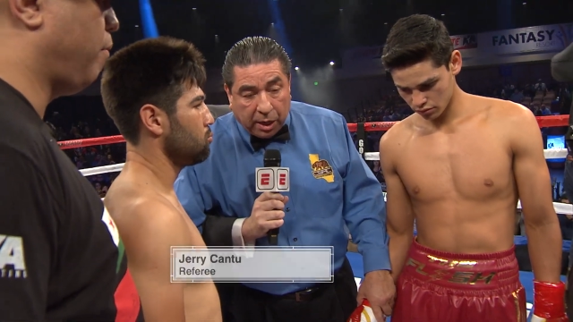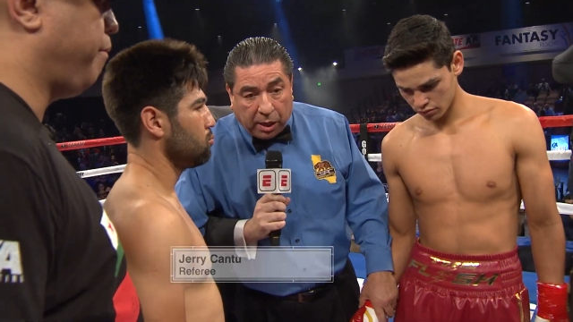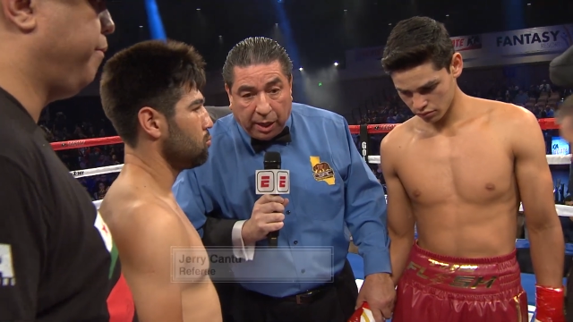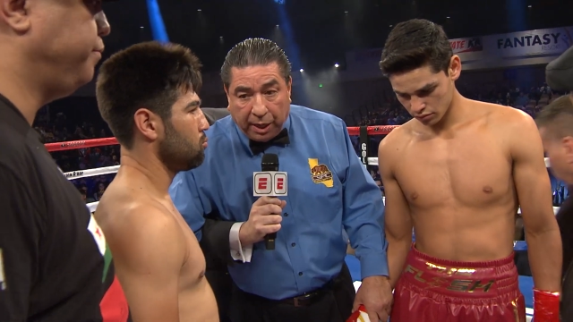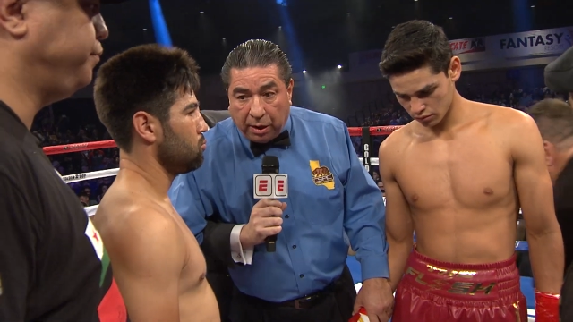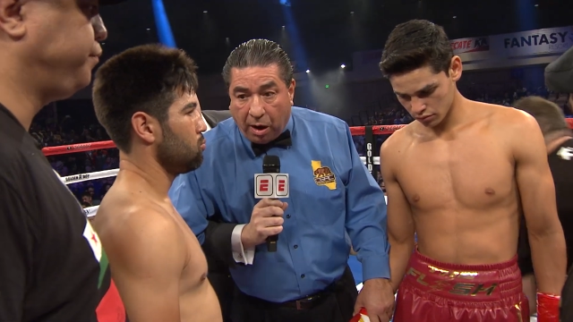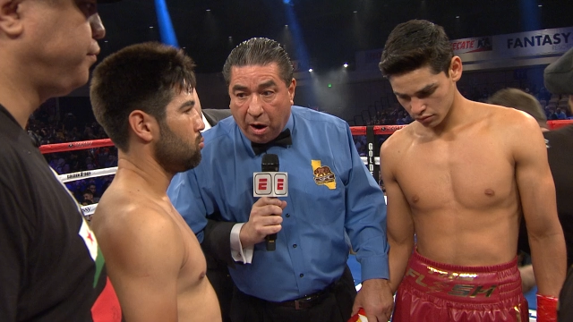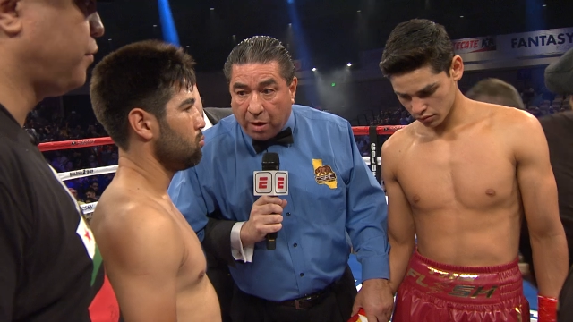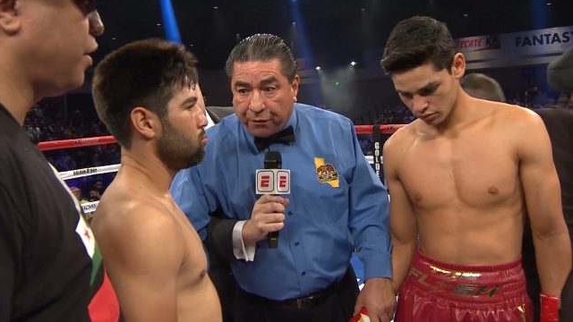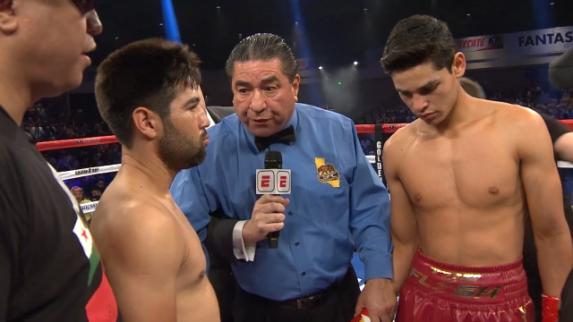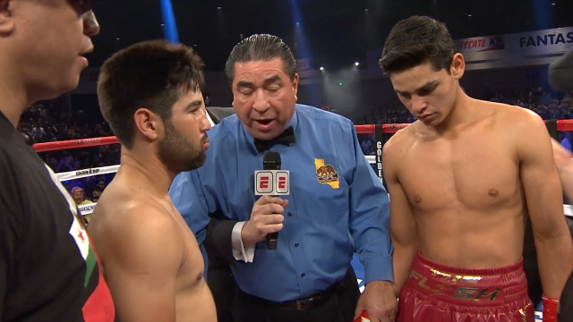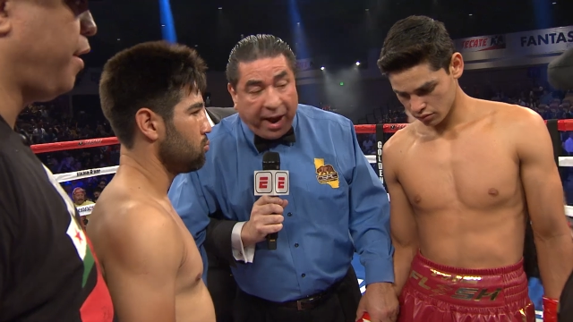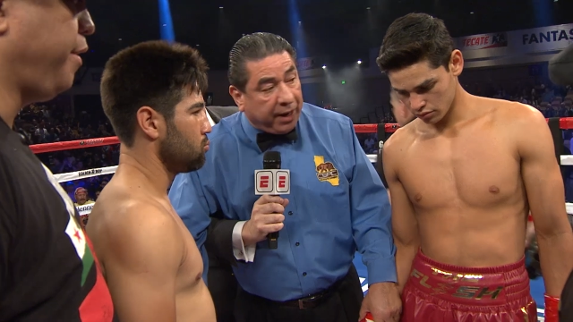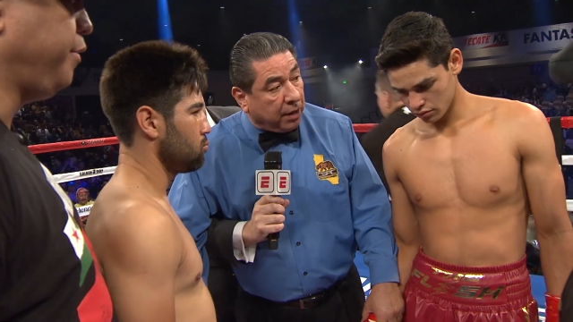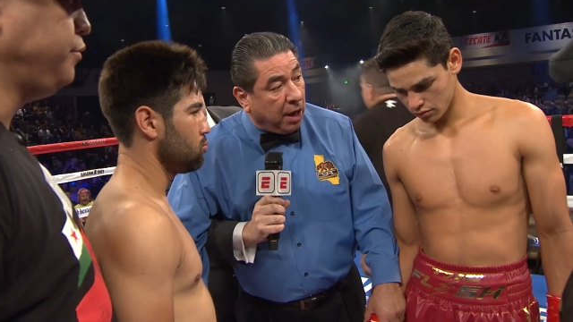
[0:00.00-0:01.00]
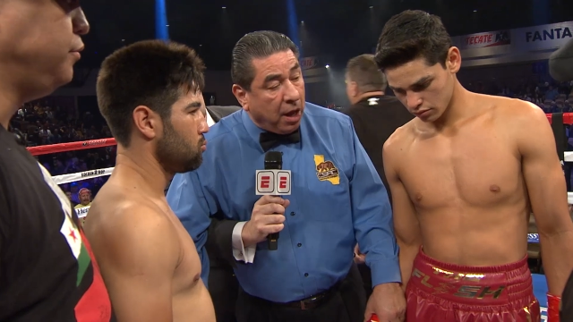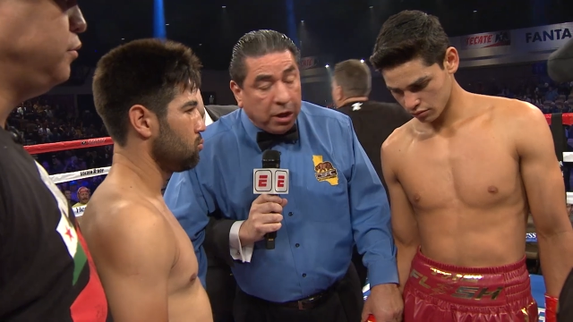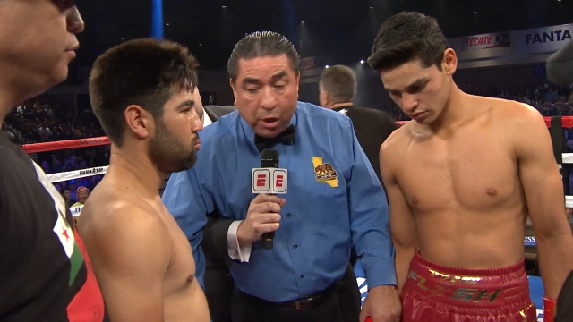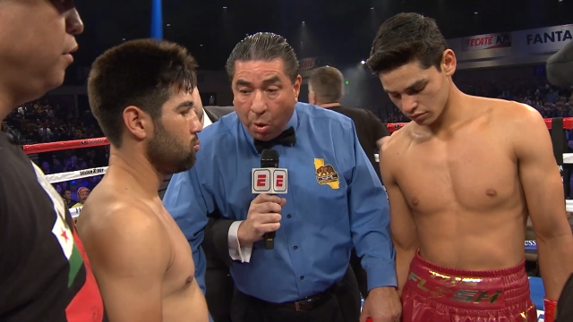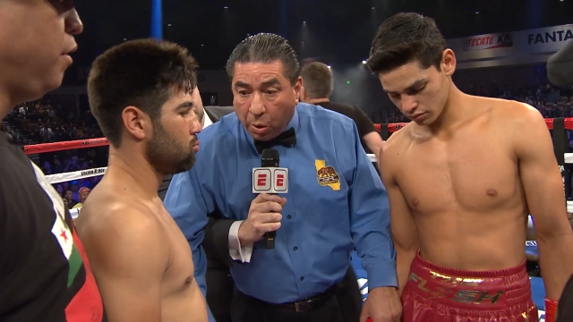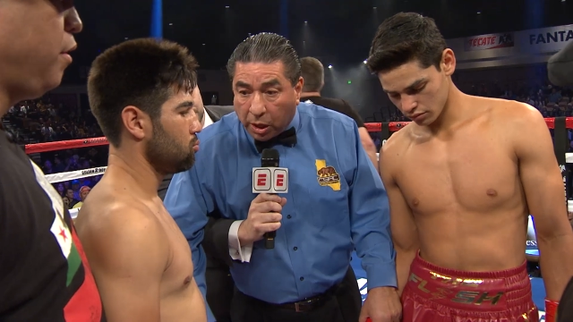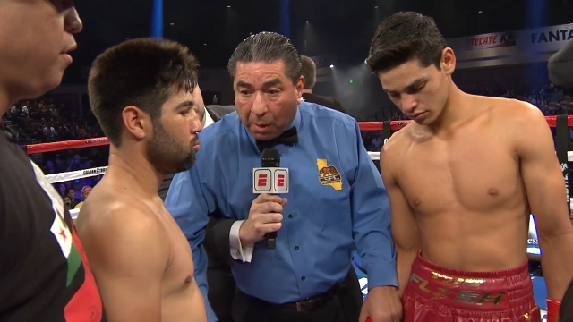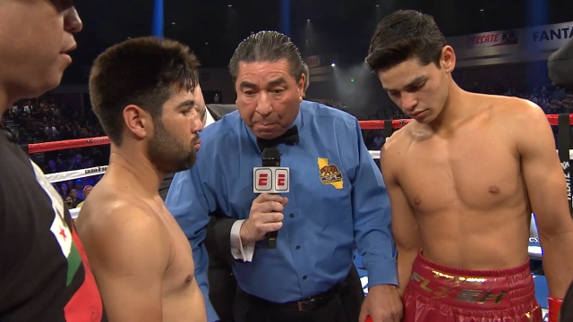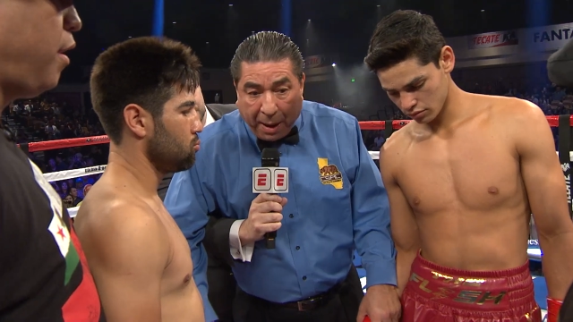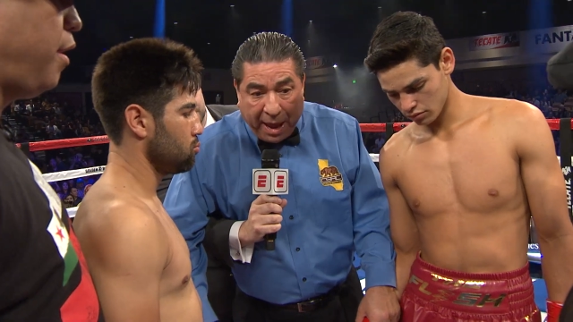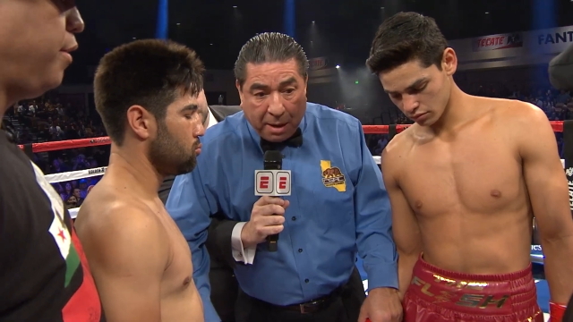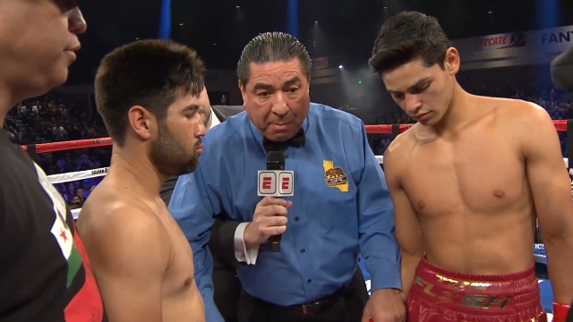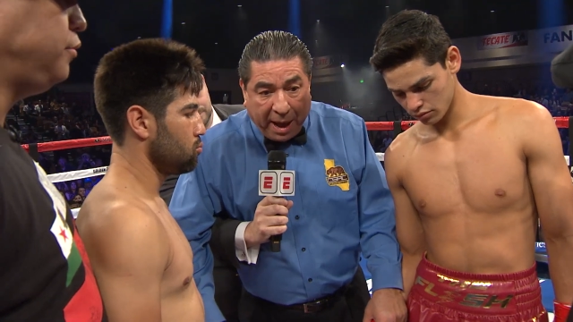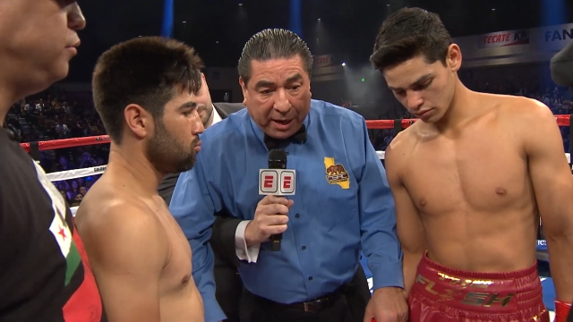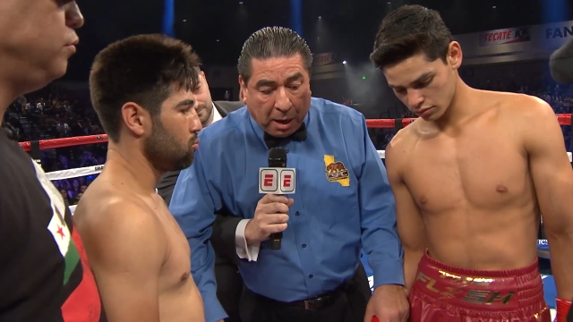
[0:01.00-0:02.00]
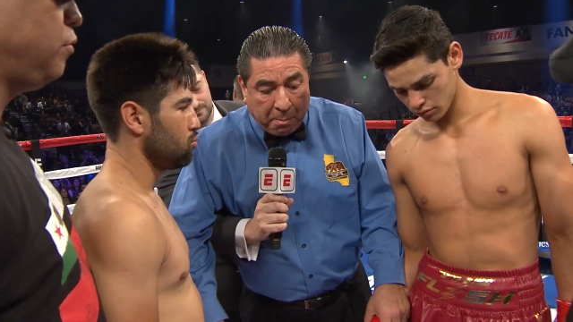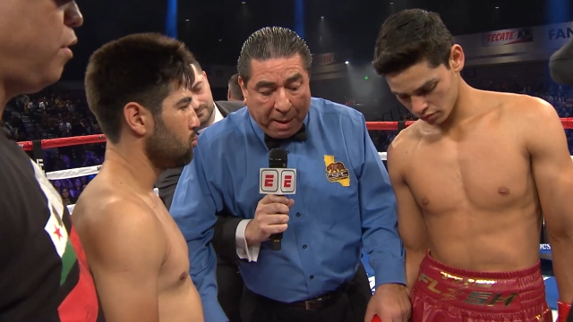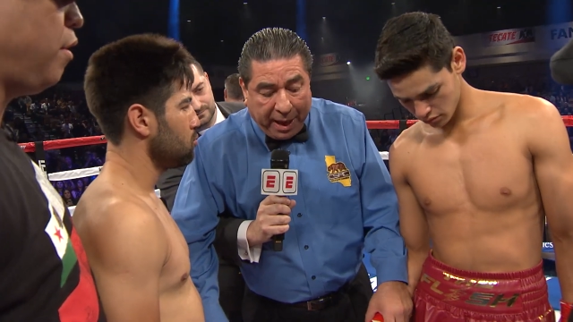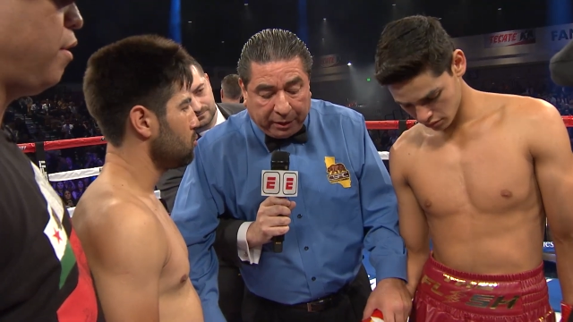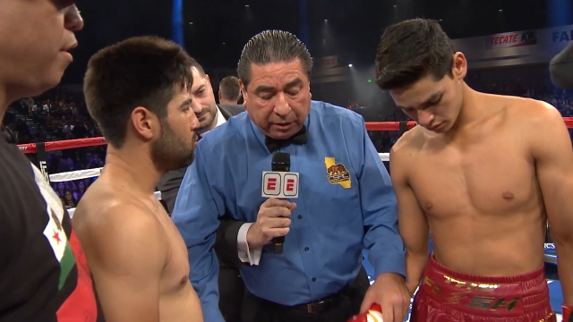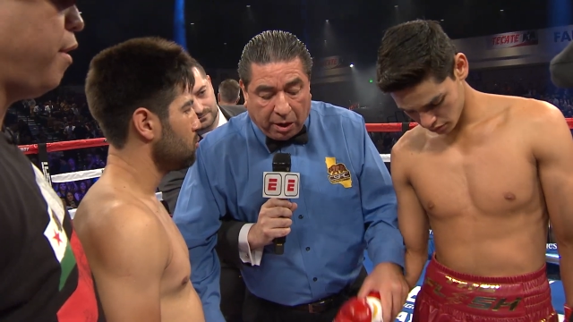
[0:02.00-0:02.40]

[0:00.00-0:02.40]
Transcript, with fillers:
Speaker 1: clean, hard fight. You will obey my commands